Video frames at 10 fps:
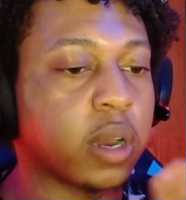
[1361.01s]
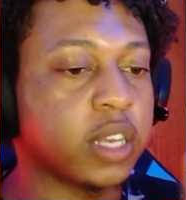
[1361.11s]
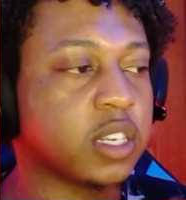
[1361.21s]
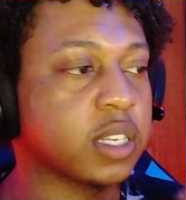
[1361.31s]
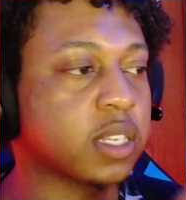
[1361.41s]
It's
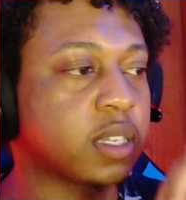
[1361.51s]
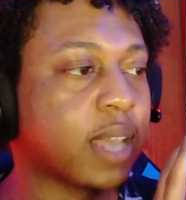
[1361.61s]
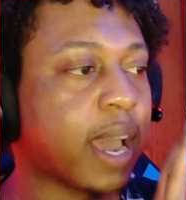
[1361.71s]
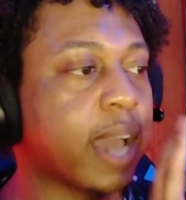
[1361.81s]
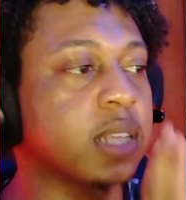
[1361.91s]
just
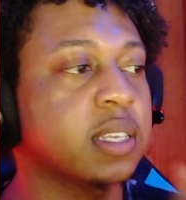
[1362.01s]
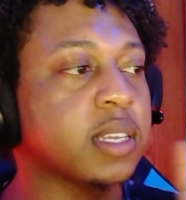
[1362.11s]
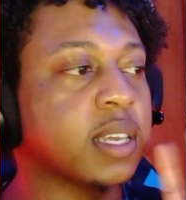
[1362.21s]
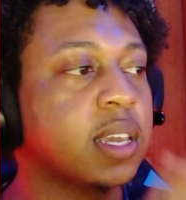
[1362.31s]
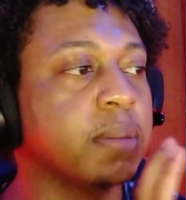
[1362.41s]
kind of to
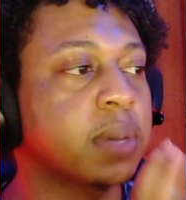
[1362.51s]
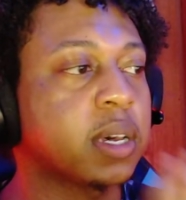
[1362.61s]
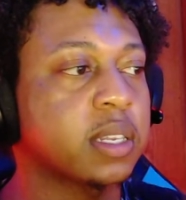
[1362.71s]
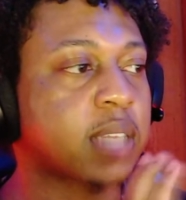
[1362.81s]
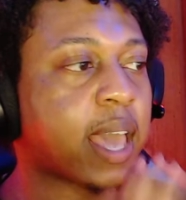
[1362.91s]
keep
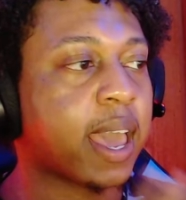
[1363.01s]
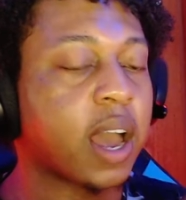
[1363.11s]
us at